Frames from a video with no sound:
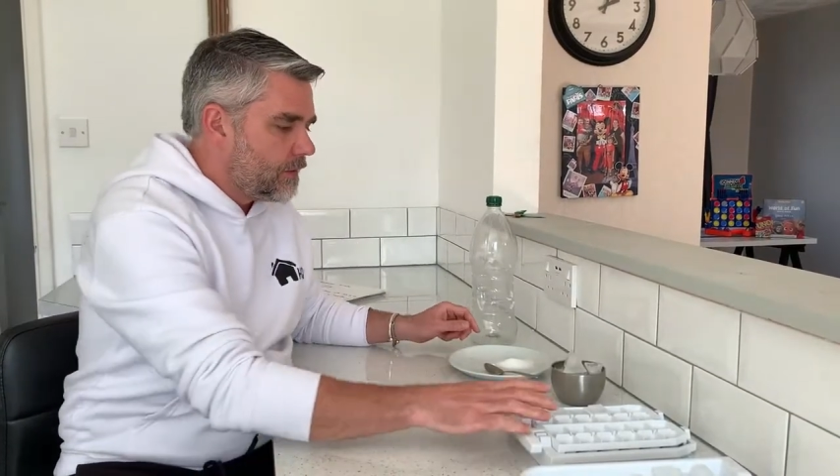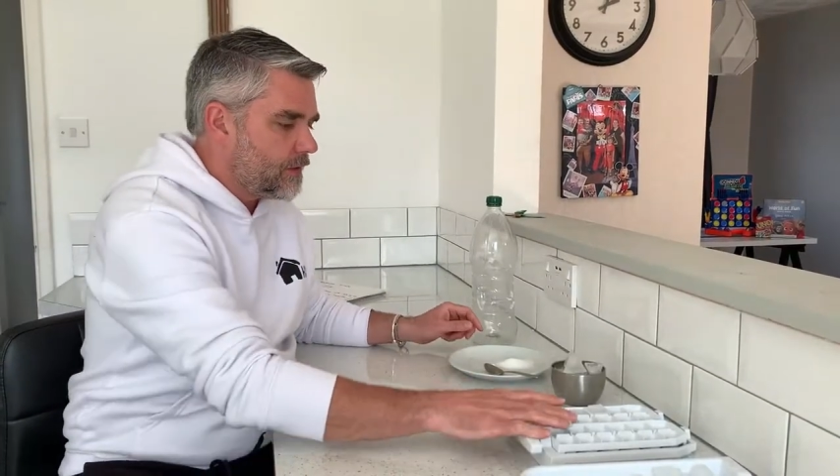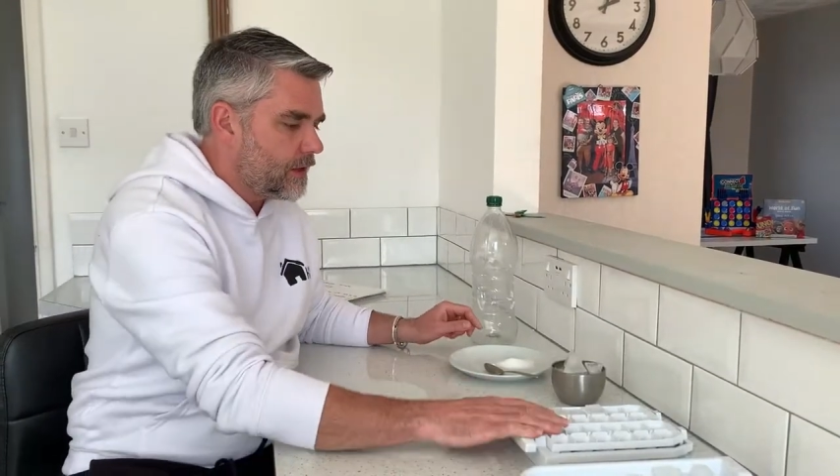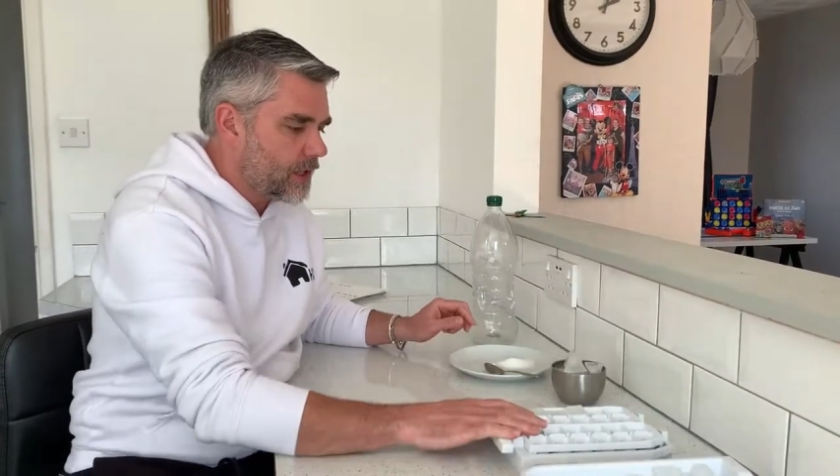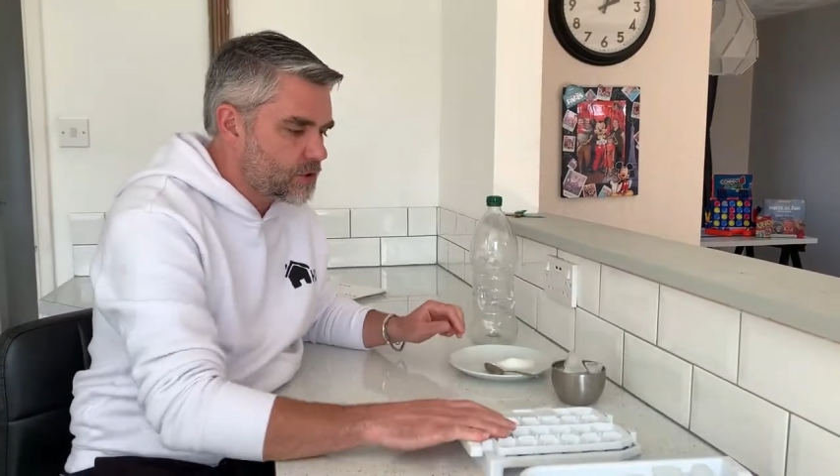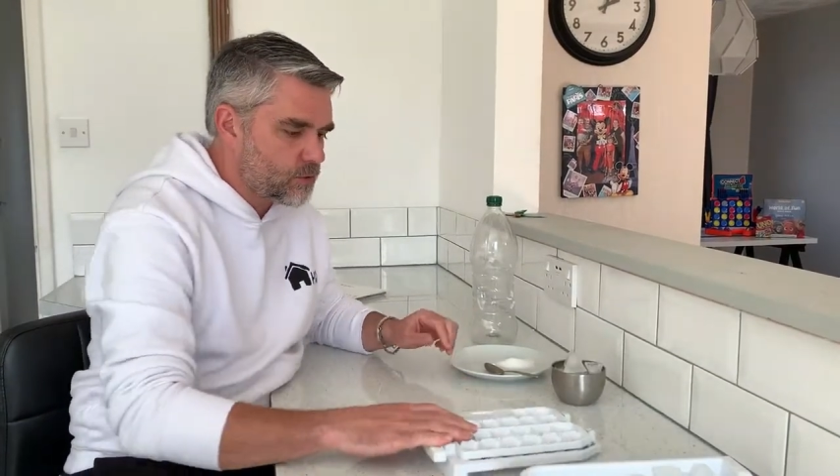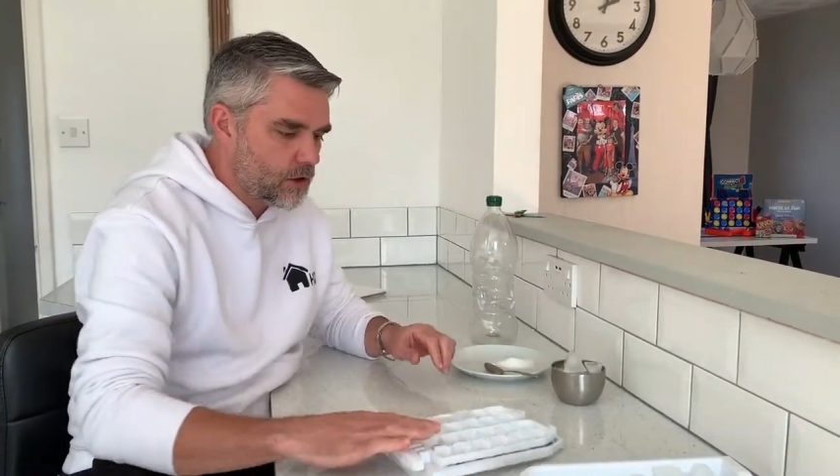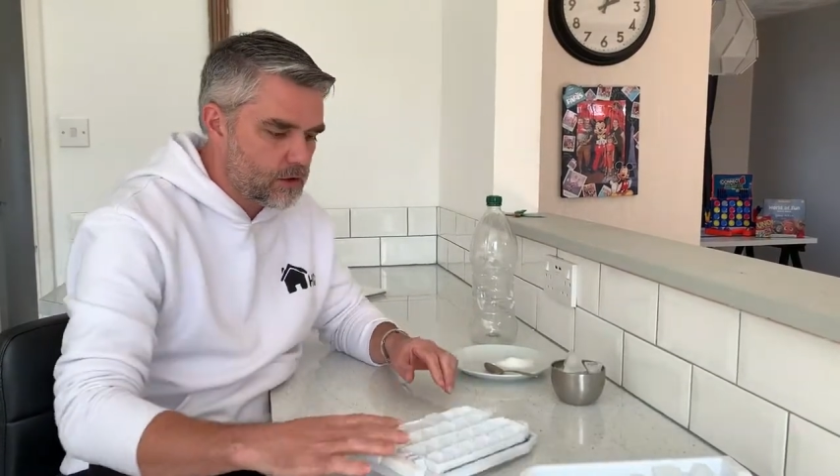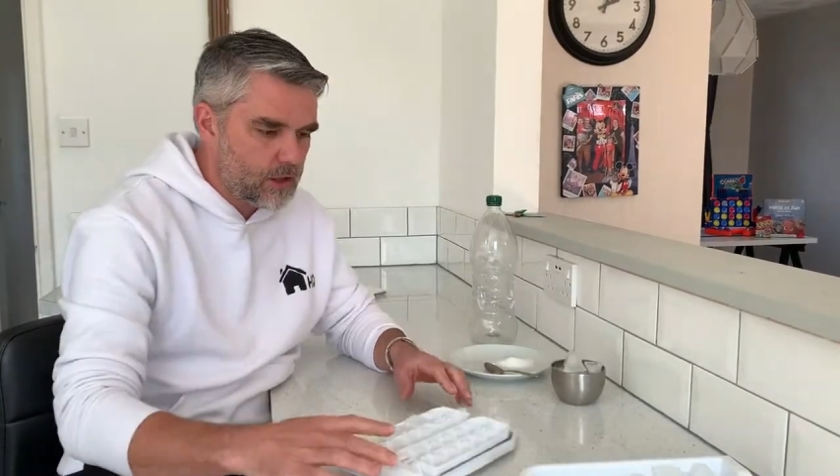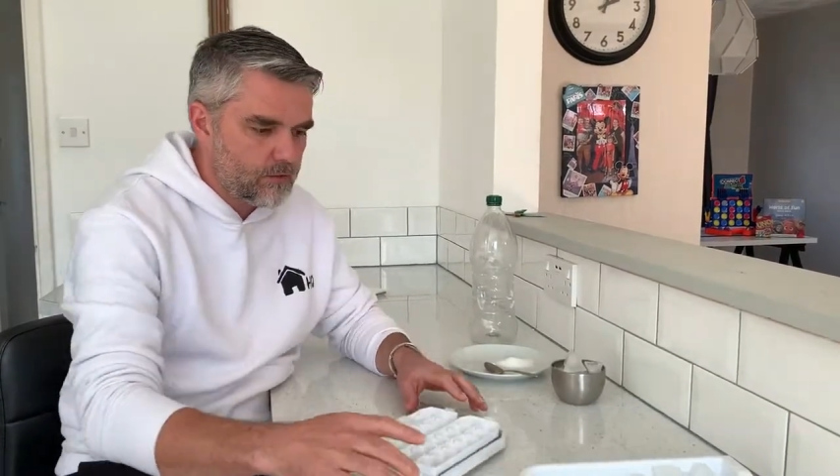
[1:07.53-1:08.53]
The next
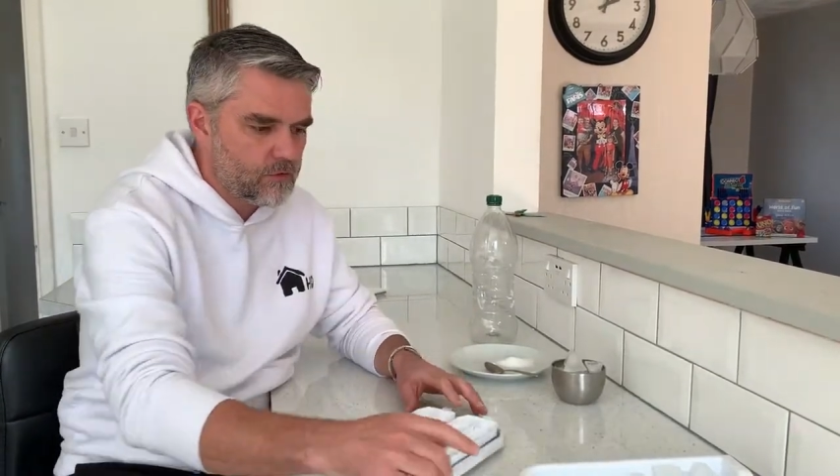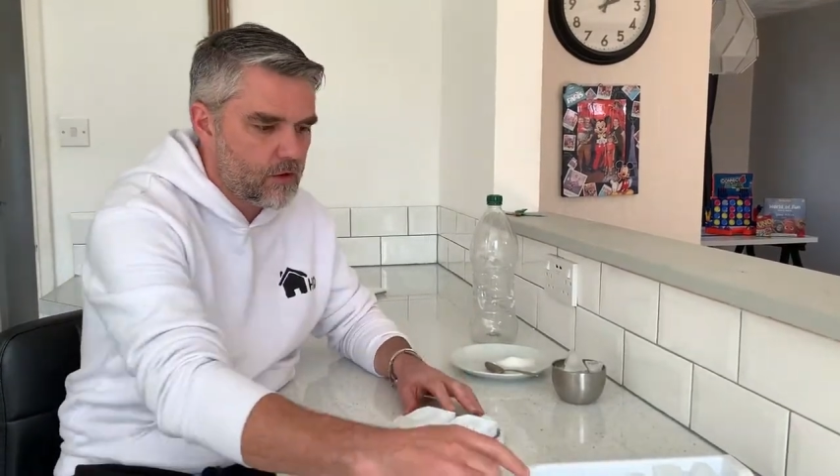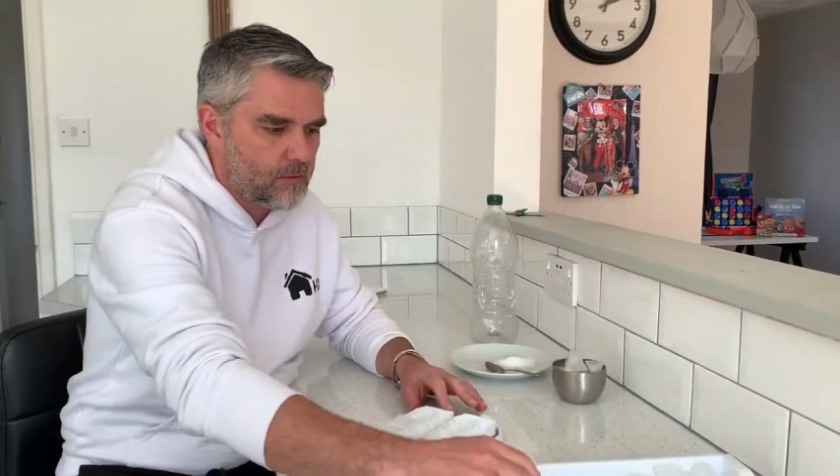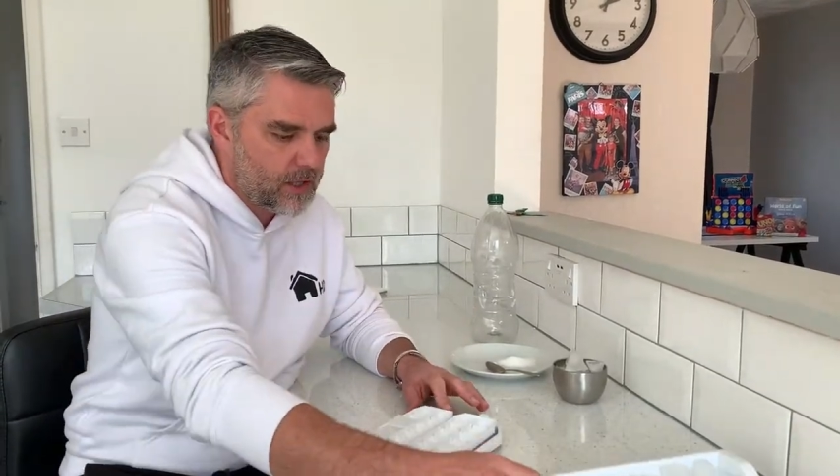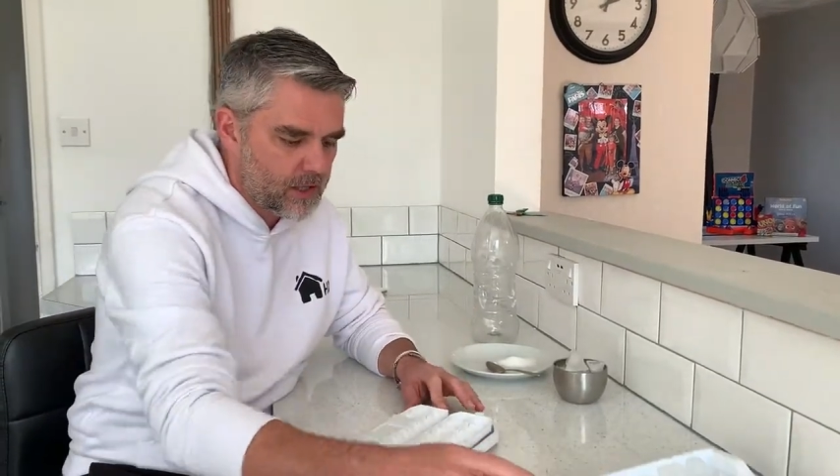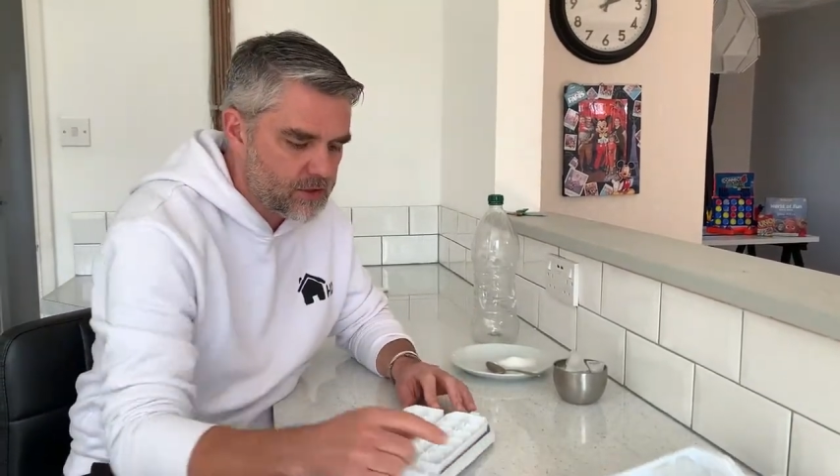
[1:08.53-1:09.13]
one, I've got my